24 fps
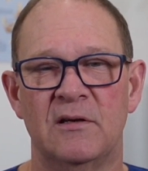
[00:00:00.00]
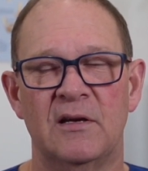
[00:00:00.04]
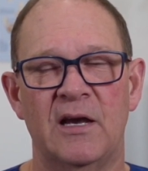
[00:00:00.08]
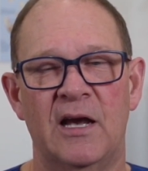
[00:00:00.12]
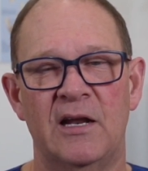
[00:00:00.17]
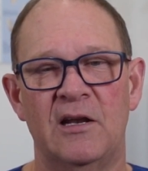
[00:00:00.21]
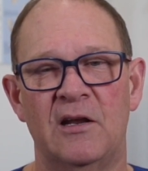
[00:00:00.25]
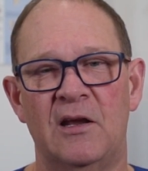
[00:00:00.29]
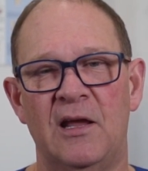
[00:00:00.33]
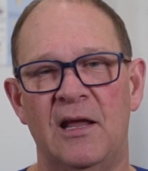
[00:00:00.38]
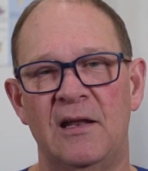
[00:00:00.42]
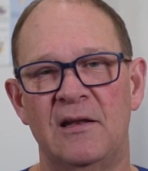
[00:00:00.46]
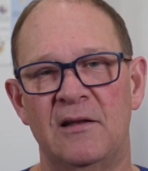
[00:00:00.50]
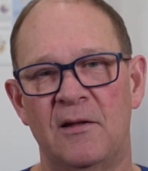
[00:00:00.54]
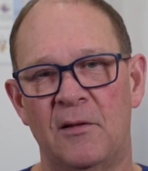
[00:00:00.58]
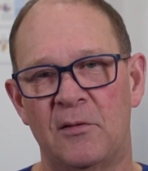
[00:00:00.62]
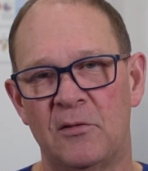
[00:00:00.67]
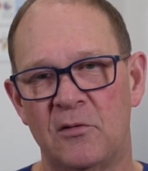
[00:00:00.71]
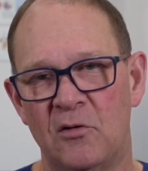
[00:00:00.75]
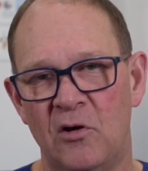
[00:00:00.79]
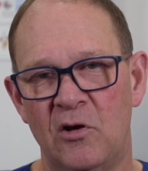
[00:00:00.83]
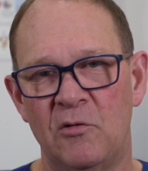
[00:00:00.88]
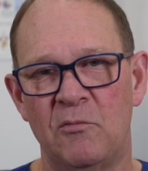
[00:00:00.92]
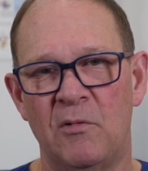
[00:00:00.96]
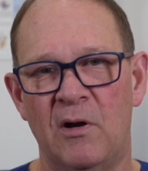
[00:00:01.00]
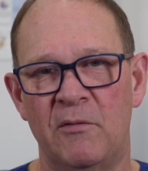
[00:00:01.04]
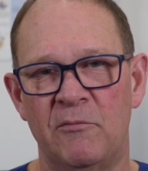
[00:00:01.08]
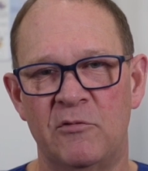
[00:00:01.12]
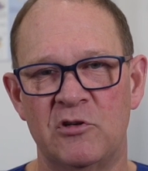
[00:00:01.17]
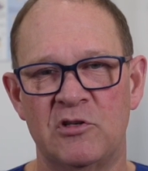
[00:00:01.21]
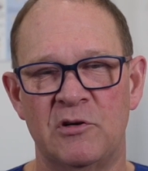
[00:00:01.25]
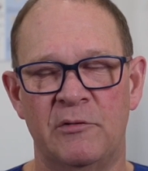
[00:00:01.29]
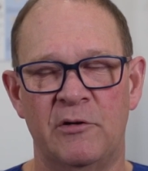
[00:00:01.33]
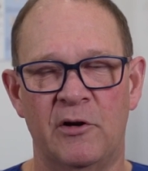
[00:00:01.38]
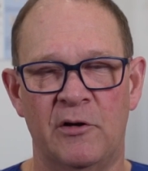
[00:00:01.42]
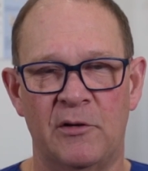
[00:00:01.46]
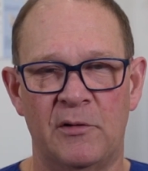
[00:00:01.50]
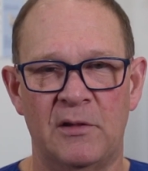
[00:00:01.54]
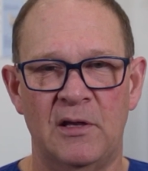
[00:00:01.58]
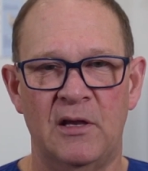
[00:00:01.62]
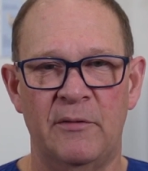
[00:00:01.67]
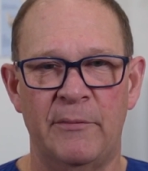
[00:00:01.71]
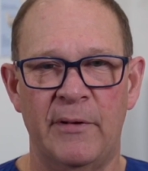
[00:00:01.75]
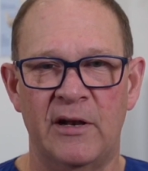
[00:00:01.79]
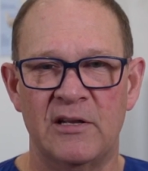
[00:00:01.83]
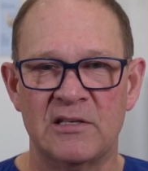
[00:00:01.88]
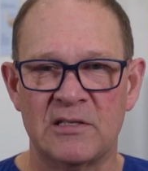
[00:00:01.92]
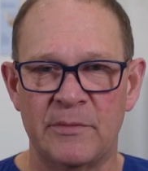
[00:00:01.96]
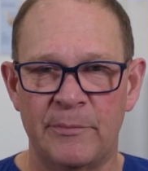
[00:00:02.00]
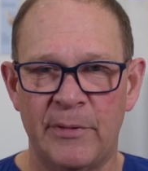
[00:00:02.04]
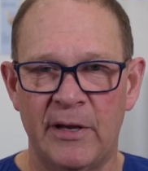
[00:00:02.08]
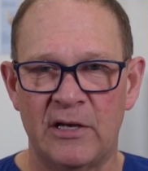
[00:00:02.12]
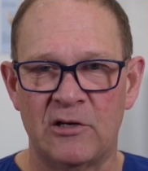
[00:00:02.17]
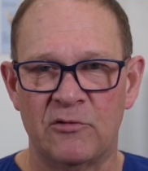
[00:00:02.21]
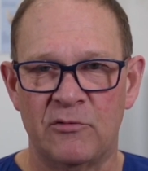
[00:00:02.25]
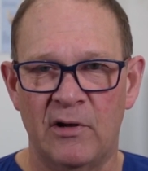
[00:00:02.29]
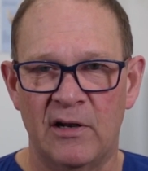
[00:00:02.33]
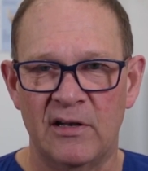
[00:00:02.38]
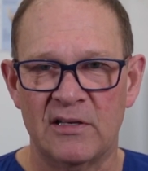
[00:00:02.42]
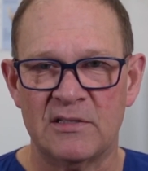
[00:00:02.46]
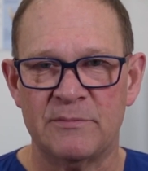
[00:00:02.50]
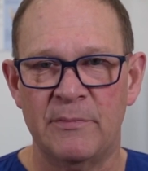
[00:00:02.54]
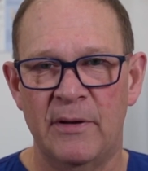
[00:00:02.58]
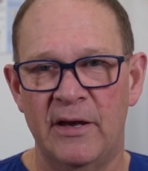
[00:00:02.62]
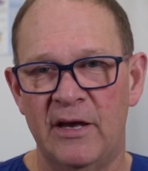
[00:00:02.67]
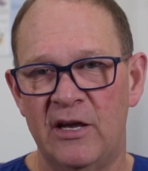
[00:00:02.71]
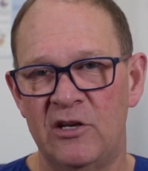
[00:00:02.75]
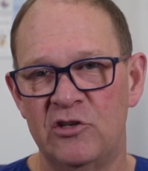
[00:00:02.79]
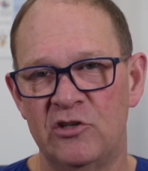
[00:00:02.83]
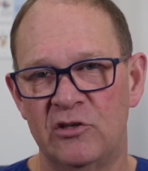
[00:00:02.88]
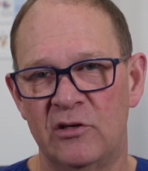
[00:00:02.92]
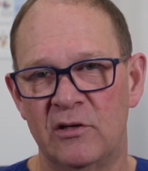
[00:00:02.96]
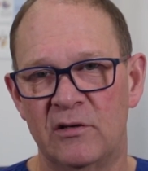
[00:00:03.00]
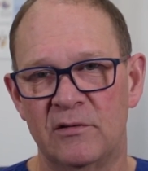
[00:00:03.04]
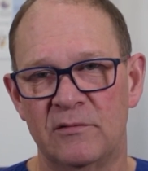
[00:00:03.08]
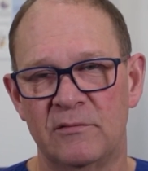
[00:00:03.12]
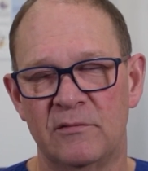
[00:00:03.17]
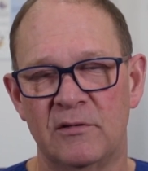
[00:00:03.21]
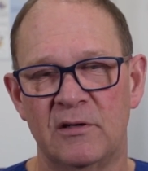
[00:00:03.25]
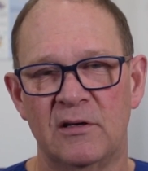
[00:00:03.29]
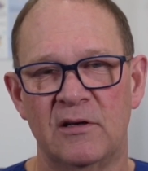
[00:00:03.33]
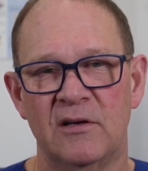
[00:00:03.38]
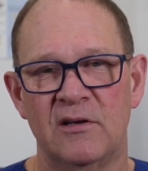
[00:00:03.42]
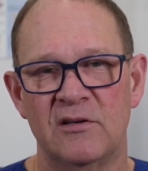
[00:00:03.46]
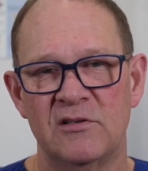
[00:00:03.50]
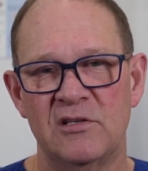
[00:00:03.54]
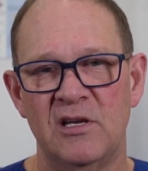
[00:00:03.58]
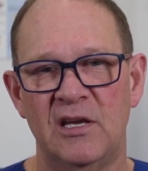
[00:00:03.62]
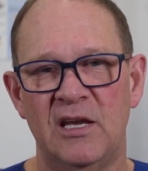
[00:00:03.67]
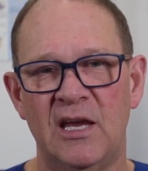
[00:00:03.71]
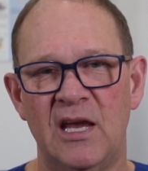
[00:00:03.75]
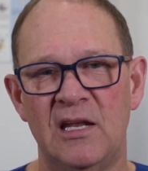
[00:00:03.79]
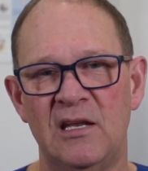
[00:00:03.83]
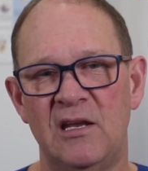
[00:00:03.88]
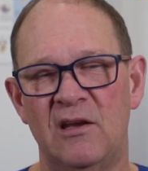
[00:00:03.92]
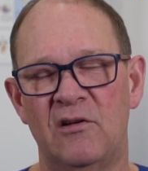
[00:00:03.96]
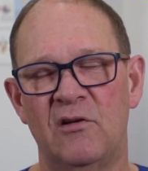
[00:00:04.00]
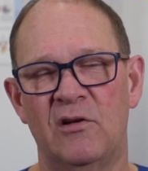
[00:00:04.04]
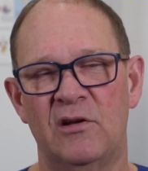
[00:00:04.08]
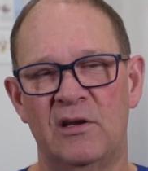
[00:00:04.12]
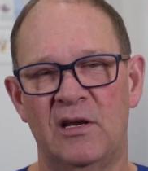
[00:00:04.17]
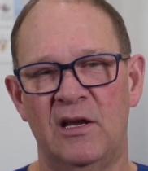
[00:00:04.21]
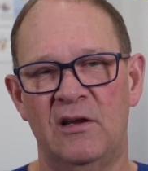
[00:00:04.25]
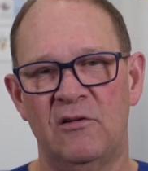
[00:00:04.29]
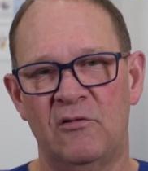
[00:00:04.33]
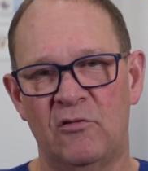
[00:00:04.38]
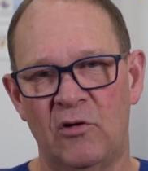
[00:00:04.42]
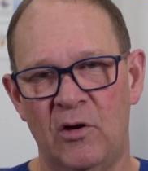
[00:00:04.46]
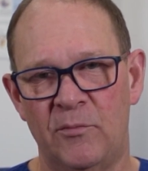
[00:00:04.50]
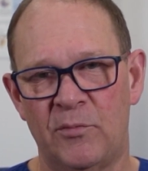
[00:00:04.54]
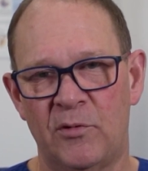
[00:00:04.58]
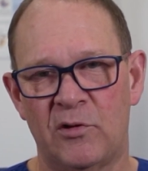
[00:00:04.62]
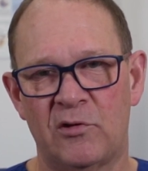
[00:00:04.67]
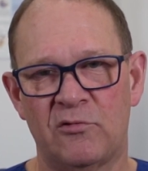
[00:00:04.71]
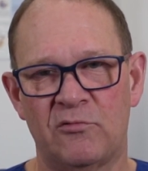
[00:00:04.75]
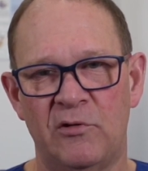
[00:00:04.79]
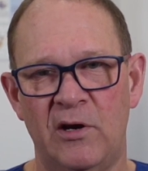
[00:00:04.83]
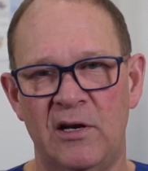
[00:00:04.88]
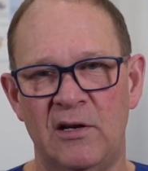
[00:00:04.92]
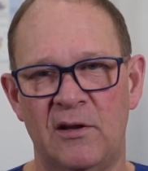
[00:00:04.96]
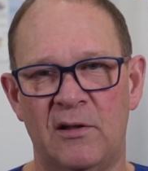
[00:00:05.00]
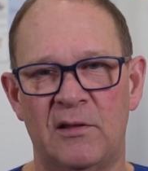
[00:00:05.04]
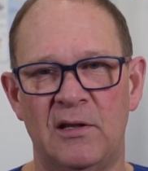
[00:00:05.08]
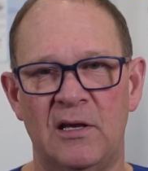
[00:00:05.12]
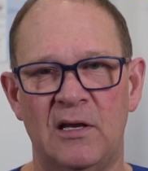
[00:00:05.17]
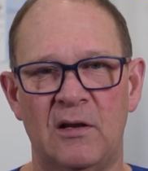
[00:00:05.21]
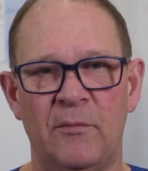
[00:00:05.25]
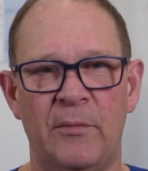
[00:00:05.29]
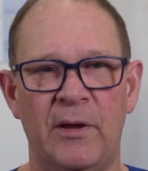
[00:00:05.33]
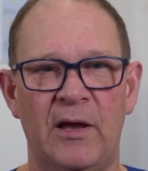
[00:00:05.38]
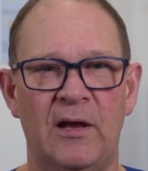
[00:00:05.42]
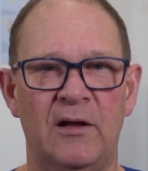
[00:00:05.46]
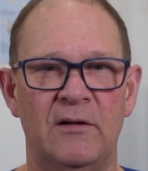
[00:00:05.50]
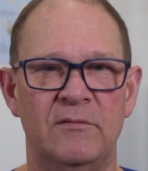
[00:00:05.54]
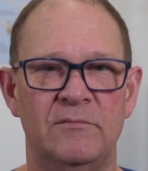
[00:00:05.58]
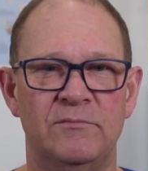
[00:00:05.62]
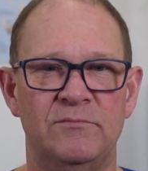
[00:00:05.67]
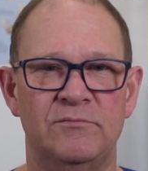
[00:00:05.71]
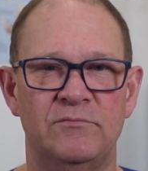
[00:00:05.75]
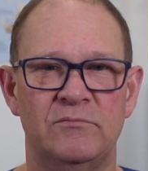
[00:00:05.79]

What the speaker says: And again, the 3rd one we should got to think about is the pectoralis major. So again, you've got to get group of 3 to think about.